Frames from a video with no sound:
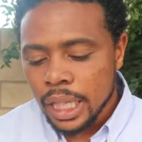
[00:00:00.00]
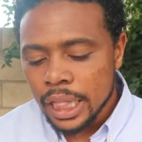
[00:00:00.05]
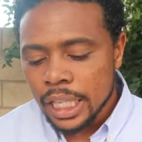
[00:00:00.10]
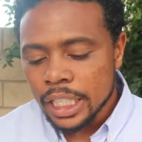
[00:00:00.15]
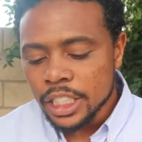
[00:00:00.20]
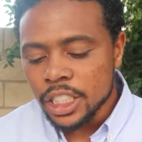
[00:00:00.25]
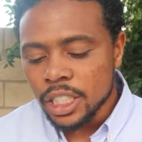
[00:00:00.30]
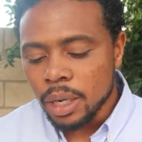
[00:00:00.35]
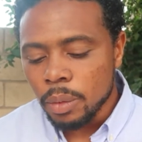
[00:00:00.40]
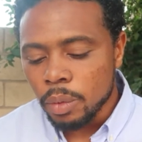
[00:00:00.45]

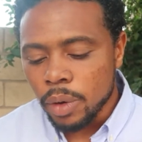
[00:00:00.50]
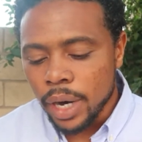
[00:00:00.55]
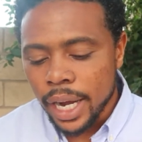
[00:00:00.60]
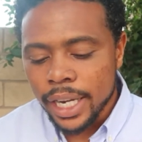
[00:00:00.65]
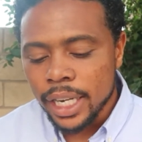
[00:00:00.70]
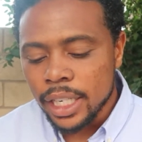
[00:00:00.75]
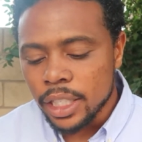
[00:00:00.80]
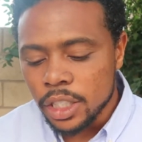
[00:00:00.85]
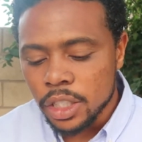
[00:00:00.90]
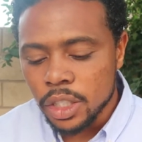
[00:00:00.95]
let's jump
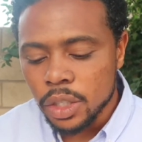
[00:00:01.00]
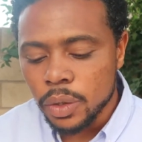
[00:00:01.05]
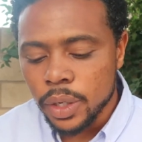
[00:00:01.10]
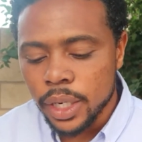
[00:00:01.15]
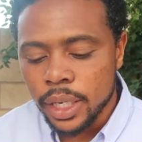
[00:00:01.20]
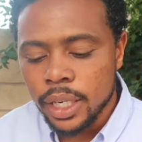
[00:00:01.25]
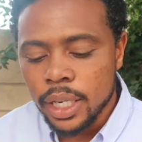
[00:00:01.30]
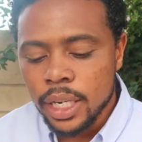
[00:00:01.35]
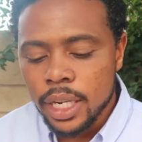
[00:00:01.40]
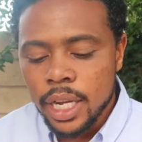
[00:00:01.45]
right into
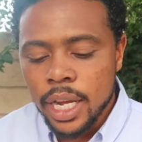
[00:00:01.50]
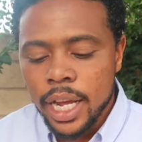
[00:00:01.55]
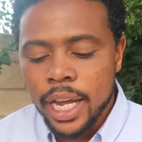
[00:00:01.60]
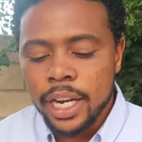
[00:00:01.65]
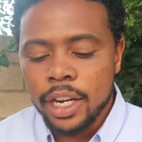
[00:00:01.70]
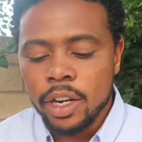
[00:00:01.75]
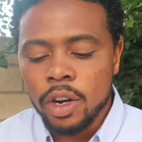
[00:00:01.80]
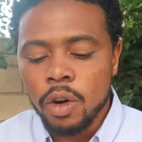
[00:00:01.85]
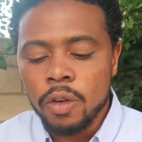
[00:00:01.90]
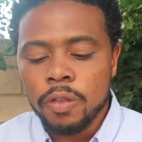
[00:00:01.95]
it
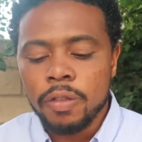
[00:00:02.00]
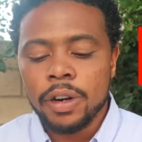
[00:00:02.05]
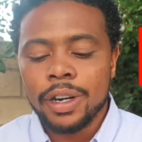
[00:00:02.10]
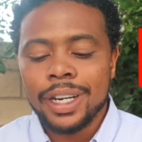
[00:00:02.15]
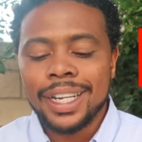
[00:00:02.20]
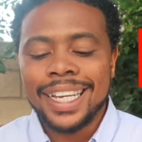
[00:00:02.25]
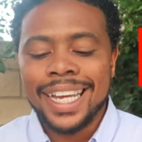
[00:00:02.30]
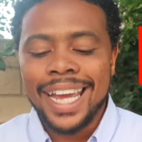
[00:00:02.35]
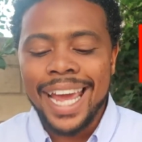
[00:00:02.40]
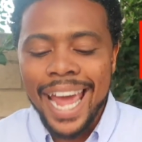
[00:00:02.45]
and go for
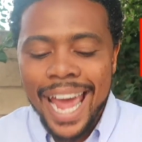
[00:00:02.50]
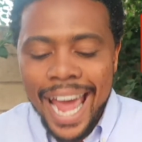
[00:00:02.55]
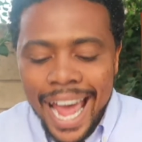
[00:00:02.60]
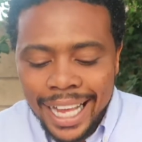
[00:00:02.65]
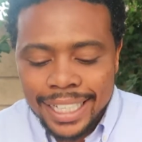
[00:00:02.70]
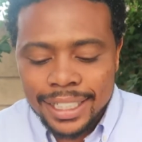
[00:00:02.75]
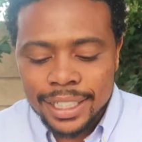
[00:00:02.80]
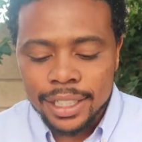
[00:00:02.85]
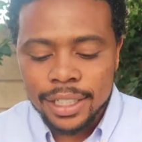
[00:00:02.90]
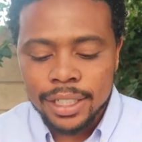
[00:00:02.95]

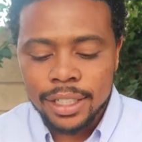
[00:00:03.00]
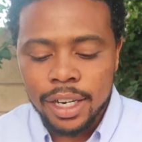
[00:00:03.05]
gas.